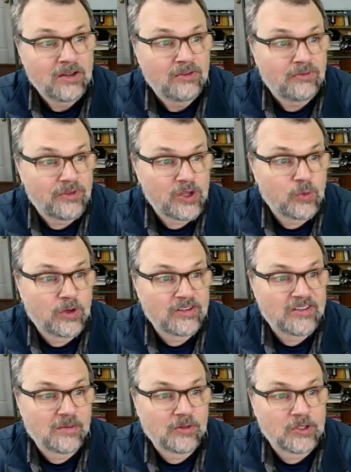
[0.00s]

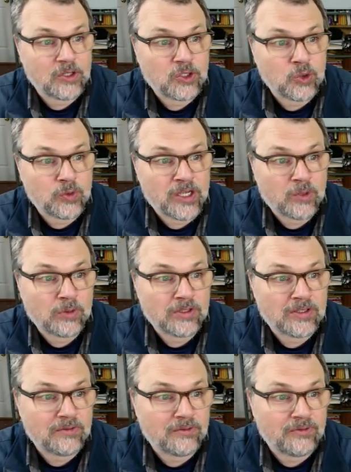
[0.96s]
V1W2 equal
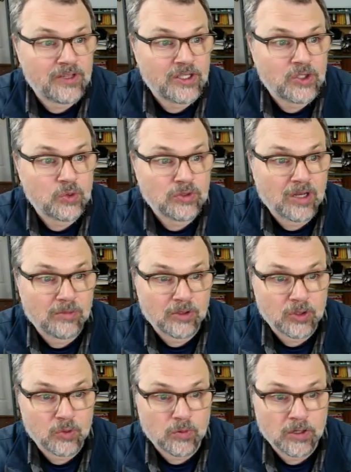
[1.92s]
to
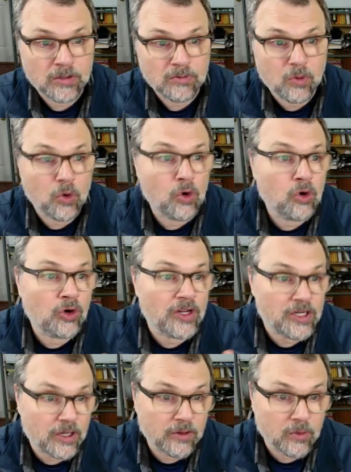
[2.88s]
V2W1, or
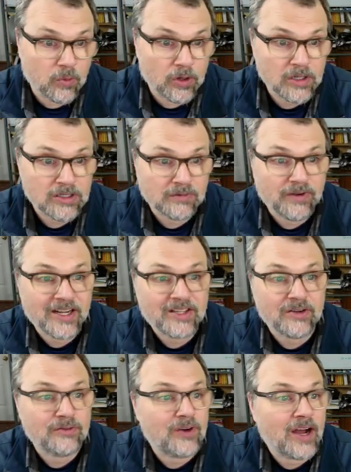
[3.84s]
in other words, if I
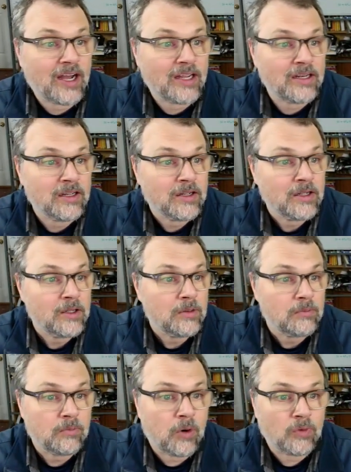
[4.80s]
divide
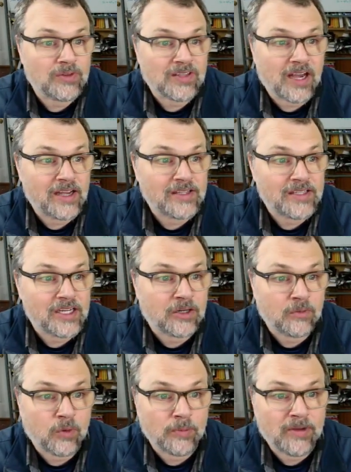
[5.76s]
both sides here,
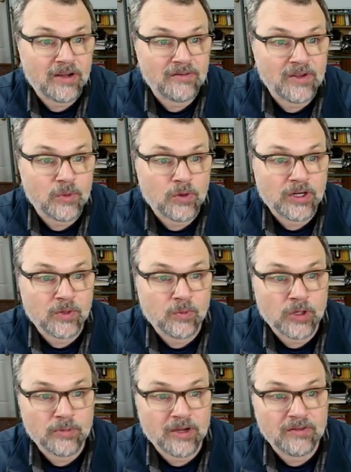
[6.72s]
1 by V1 and
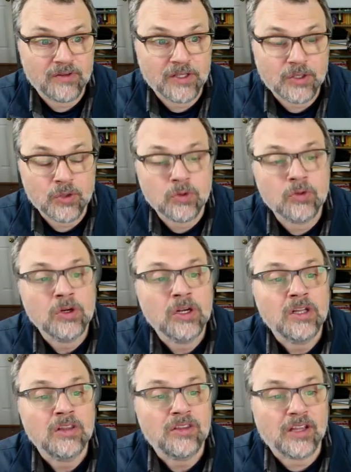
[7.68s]
1 by V2,
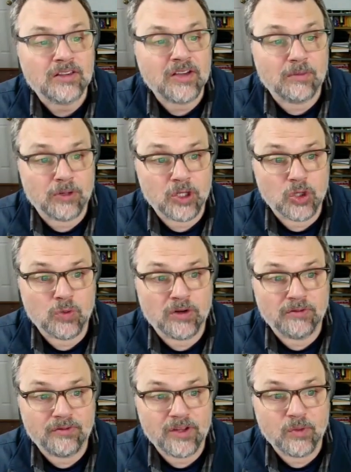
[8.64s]
that
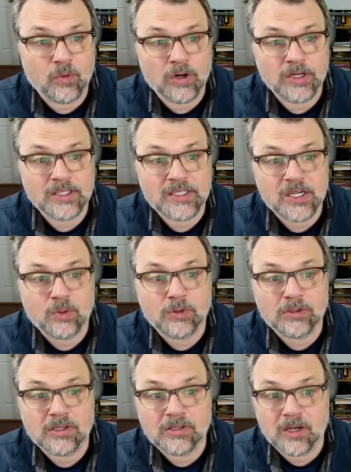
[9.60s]
W1V1 is equal
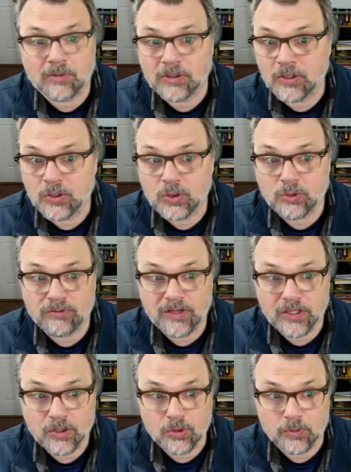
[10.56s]
to
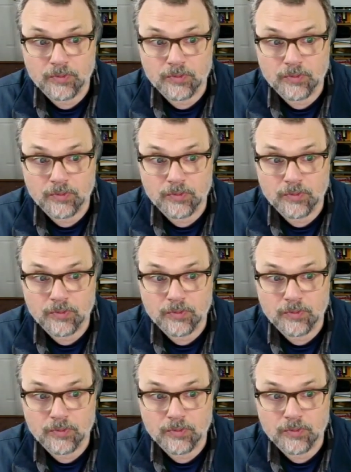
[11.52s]
W2V2.